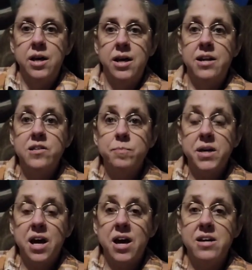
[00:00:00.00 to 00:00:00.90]
it is
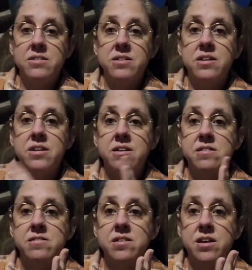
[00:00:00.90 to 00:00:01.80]
because it
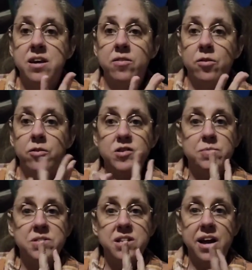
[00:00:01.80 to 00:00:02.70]
is either
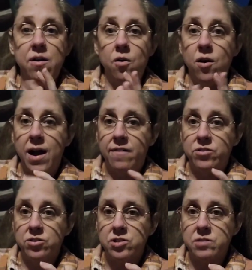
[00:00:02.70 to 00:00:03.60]
Christmas night or
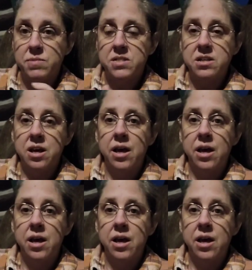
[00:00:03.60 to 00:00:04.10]
after Christmas